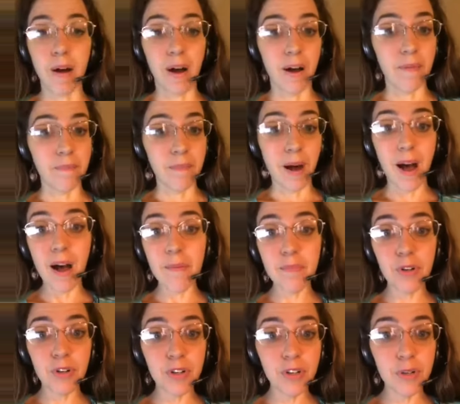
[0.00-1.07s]
mom
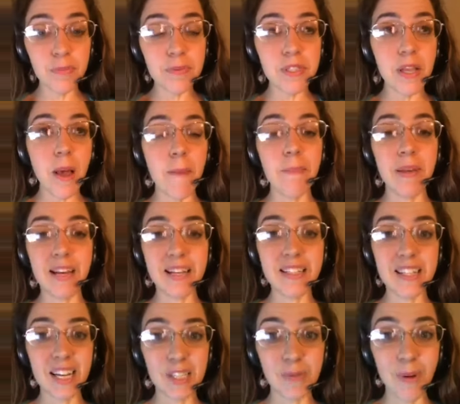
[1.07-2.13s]
groups, because
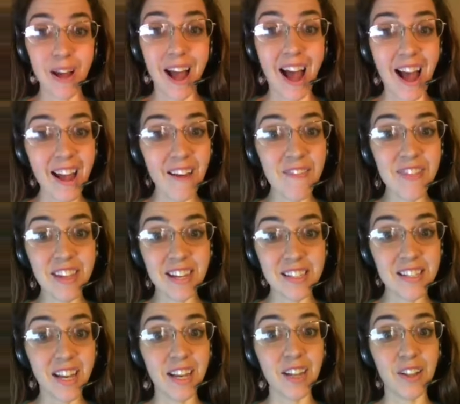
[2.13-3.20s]
guess what? I have things
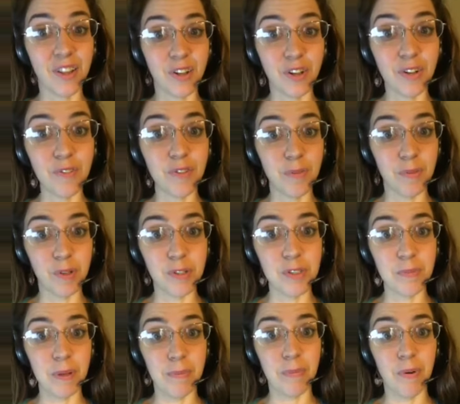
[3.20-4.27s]
I can learn from those
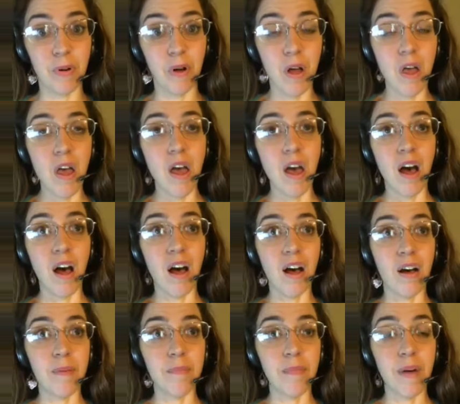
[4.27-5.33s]
people.
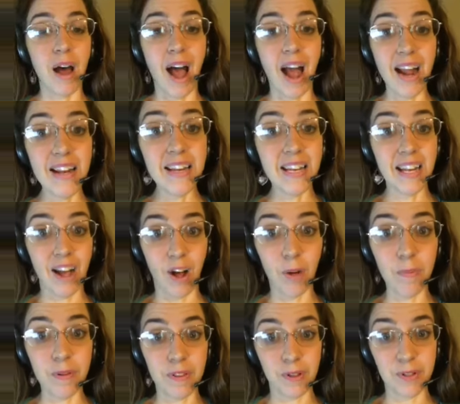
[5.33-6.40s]
I need help
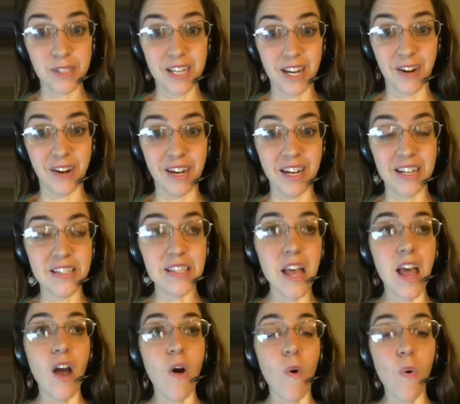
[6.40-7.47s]
in those areas,
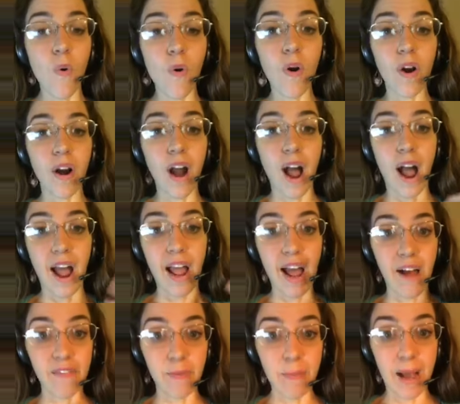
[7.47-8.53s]
or I
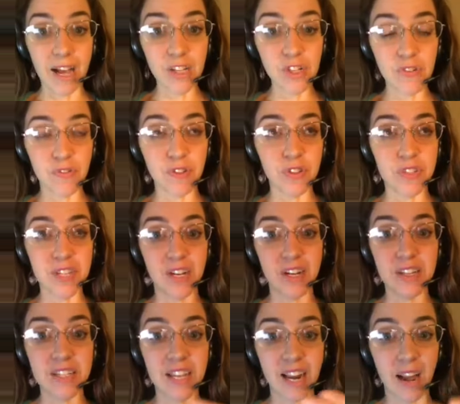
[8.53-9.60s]
have a passion for those
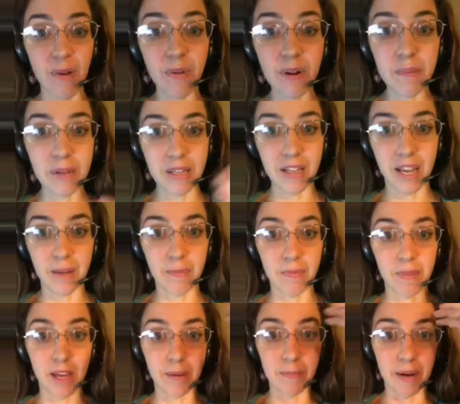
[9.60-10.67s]
areas and I want to meet
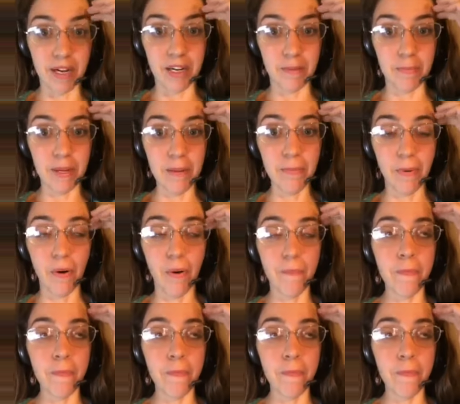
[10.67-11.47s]
like-minded people.